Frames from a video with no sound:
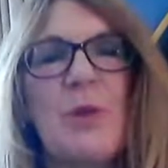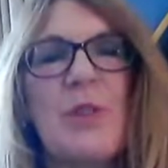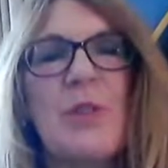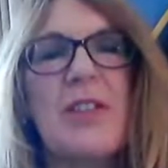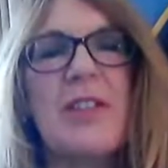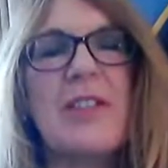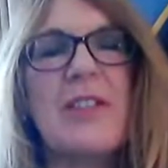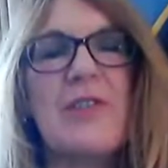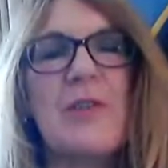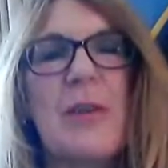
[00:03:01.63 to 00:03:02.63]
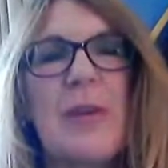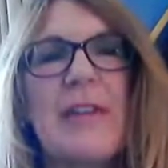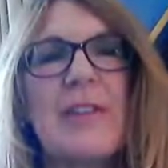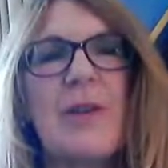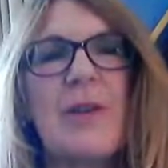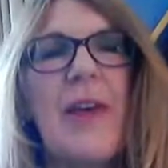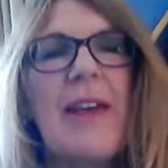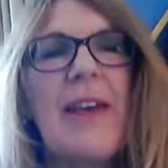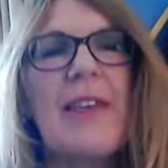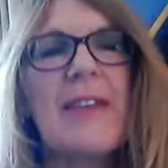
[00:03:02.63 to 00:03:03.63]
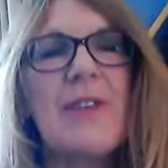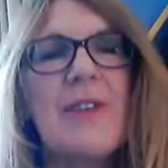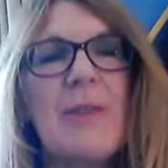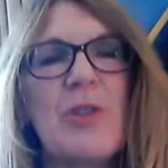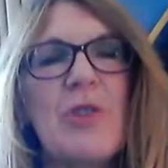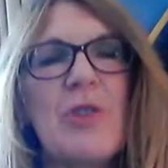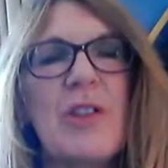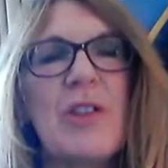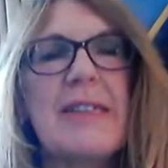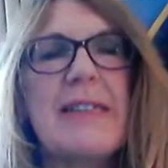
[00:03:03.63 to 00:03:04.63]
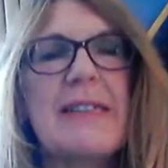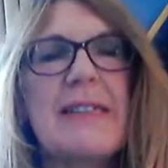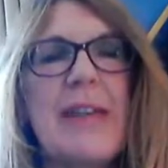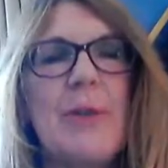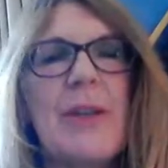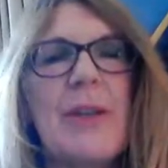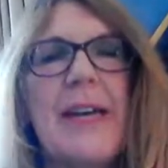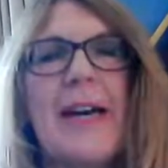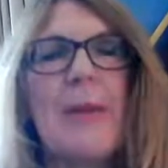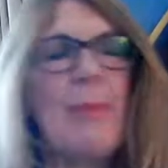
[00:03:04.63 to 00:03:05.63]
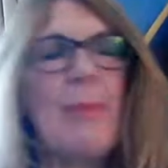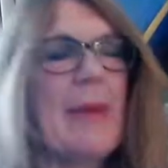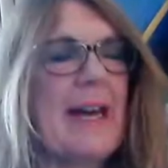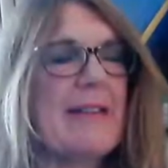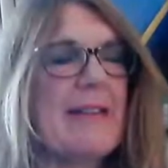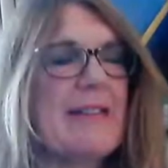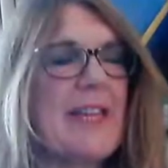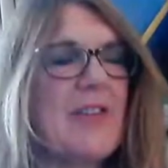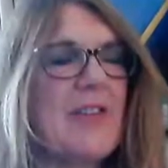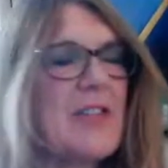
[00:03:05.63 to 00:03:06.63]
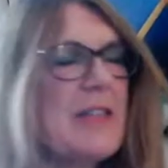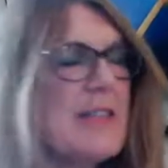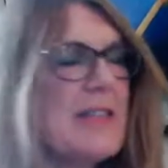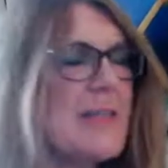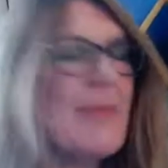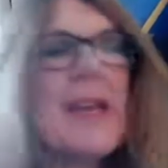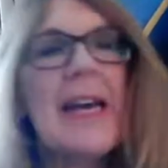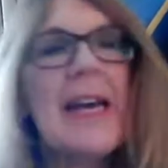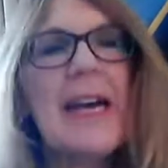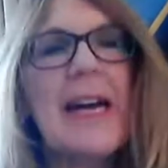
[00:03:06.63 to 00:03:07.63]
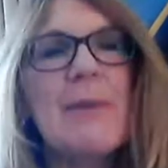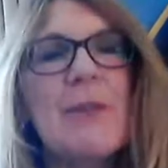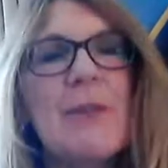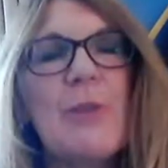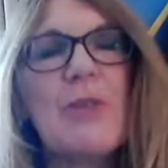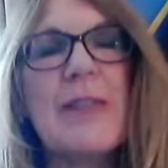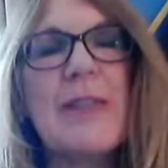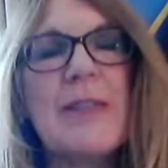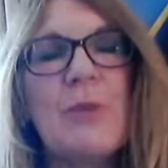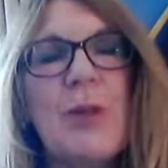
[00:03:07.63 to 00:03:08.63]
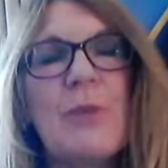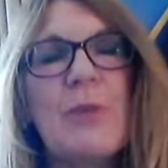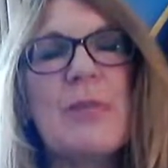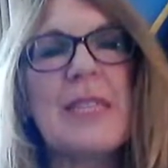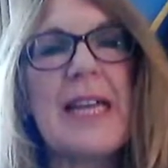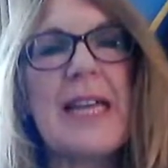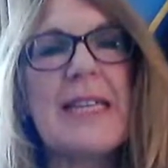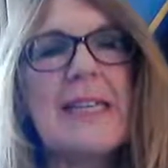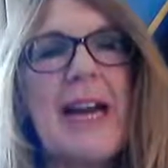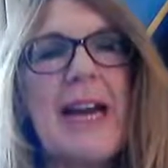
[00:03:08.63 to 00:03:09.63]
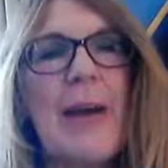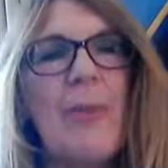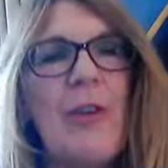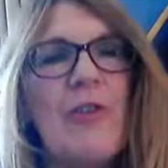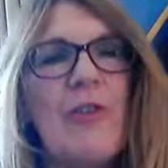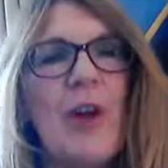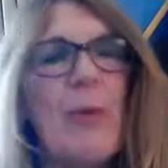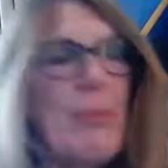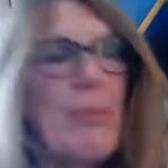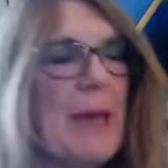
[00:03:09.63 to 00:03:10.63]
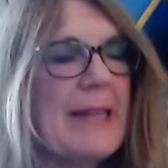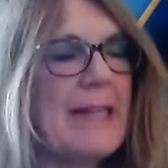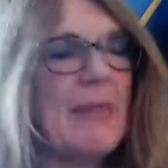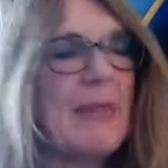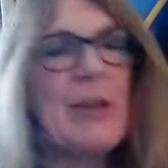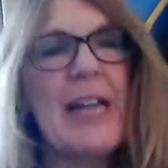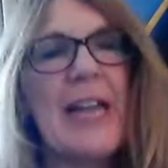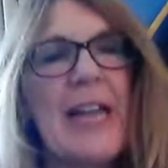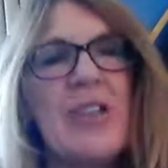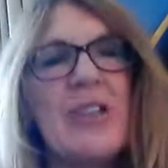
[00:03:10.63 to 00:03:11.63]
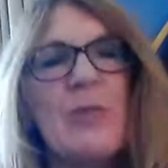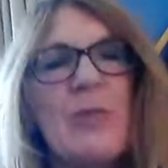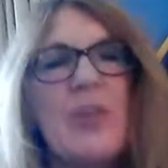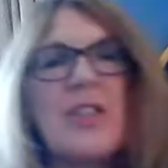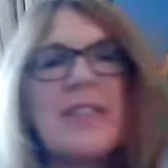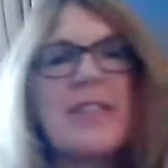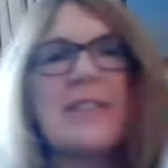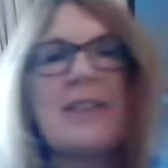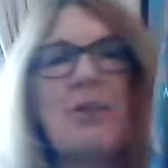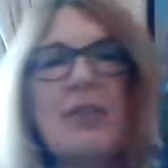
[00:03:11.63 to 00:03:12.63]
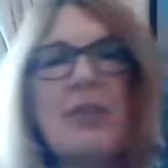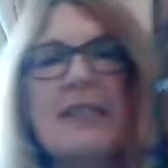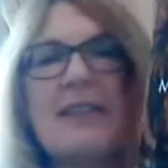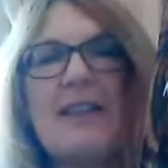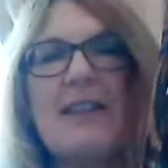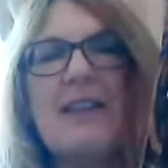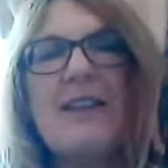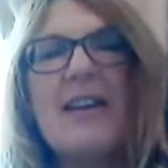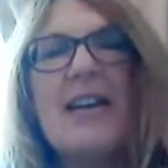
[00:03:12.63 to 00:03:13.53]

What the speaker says: postponed or done in a different way. So thanks very much, Roz and Simon, and thank you for doing this. So I'm going to read some poems tonight. They're from my debut collection, which is, hope you can see there,